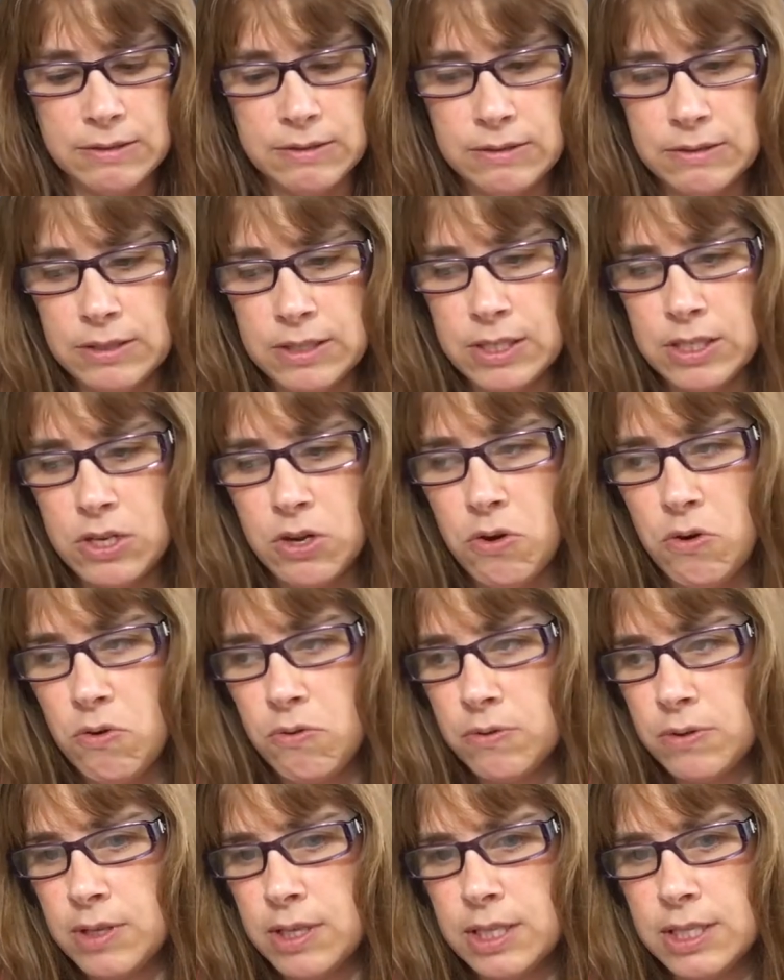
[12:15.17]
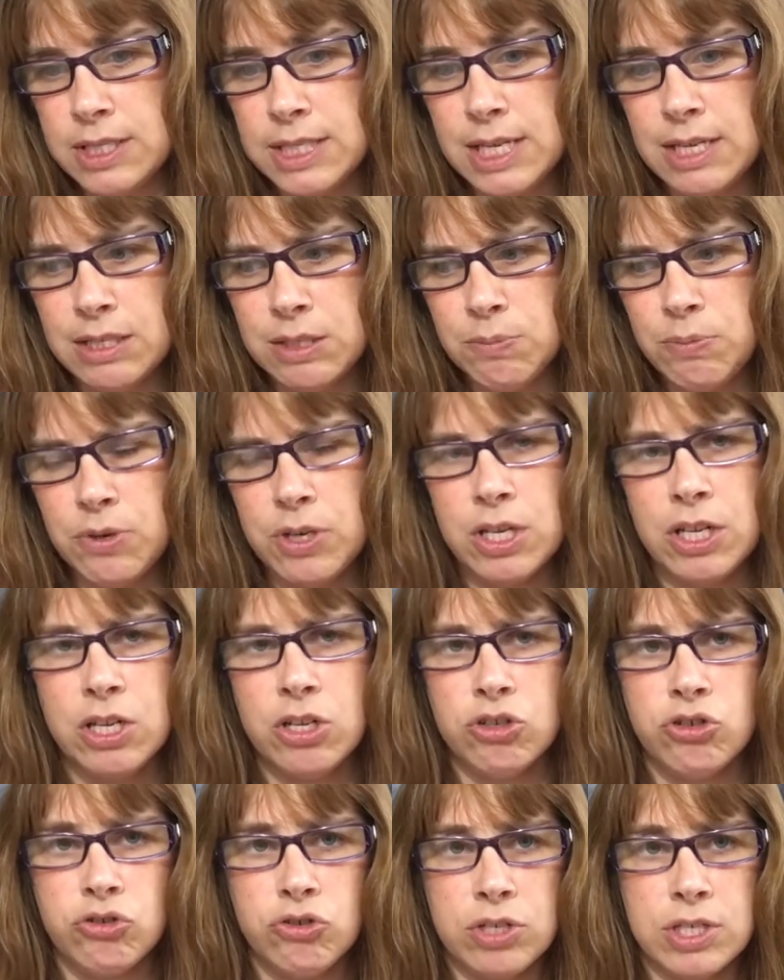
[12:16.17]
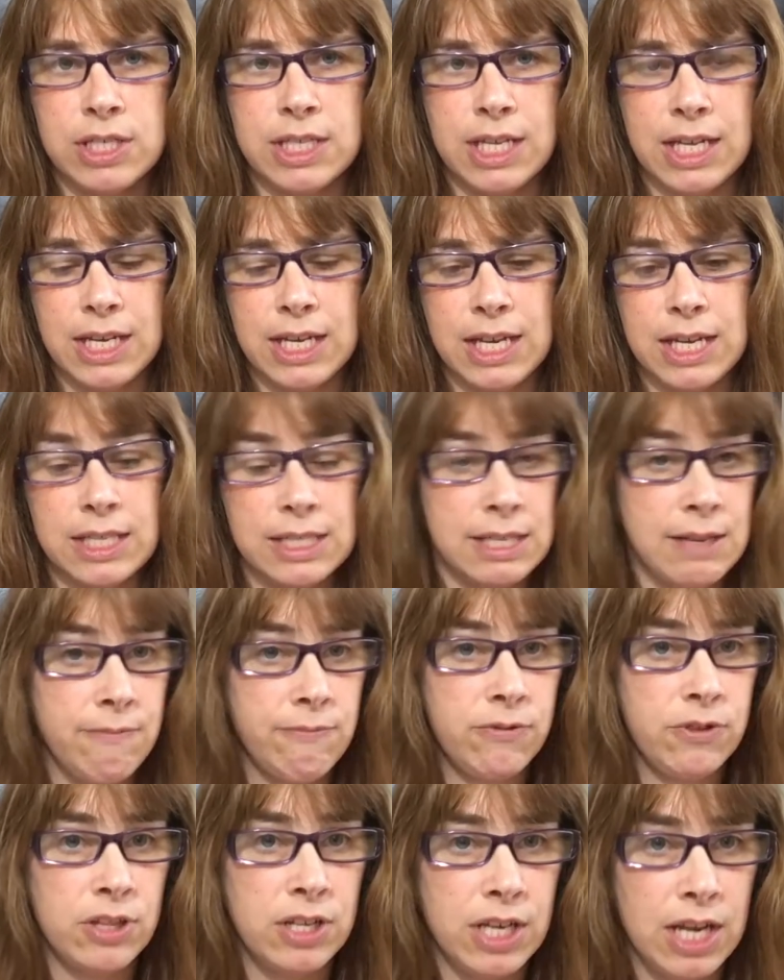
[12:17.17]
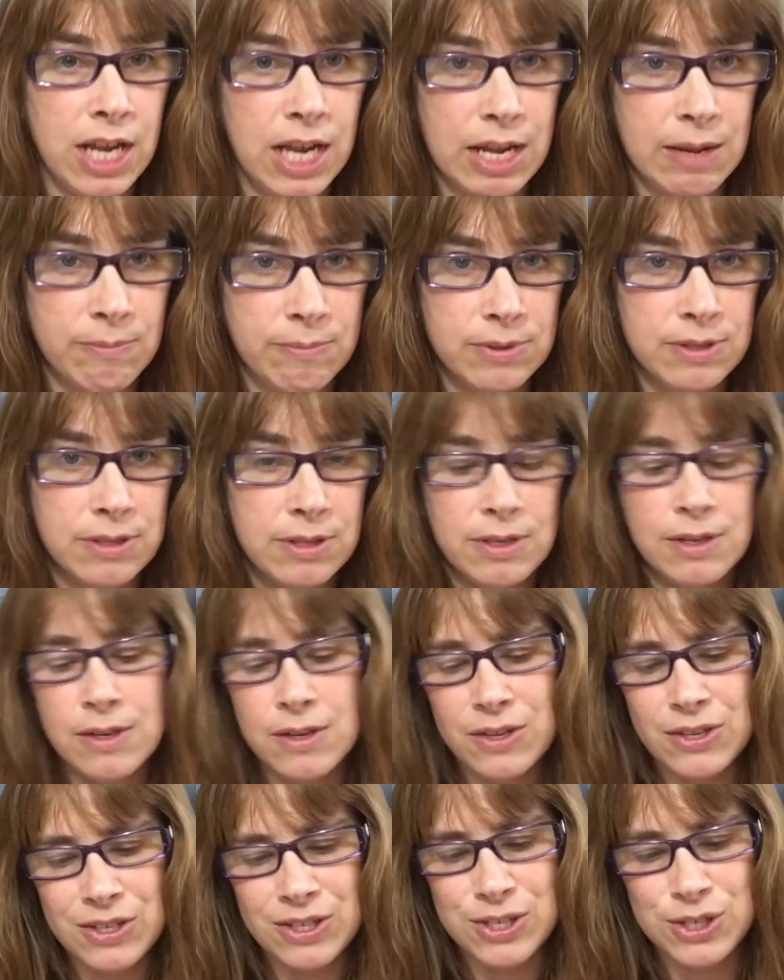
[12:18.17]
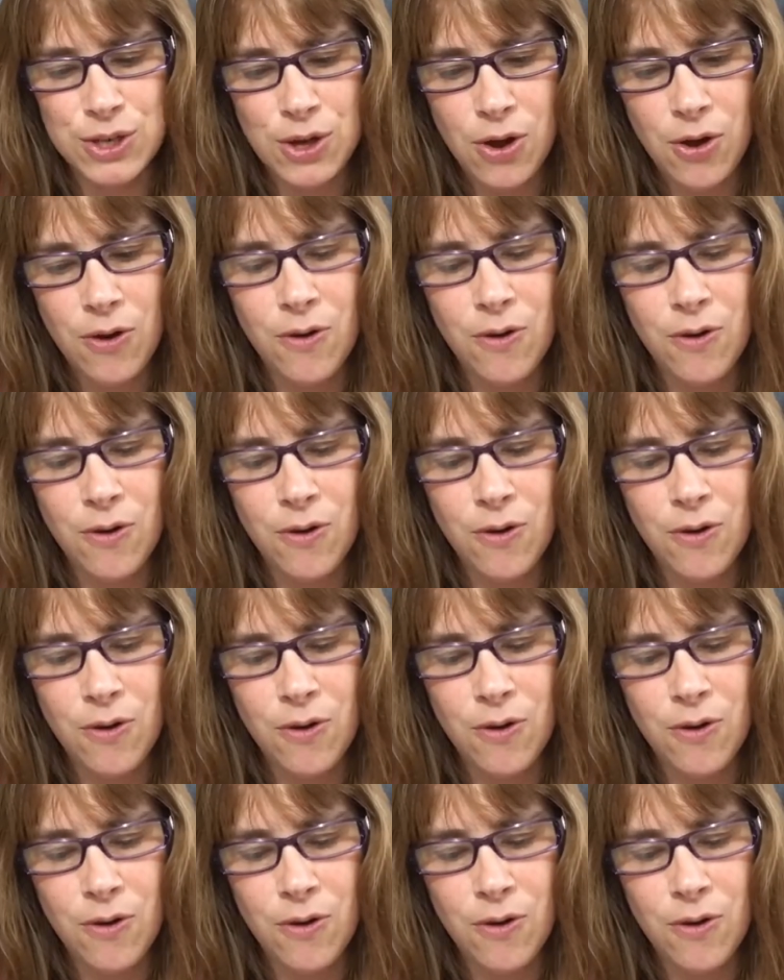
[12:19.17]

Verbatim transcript: So it sounds pretty interesting, except for the names. So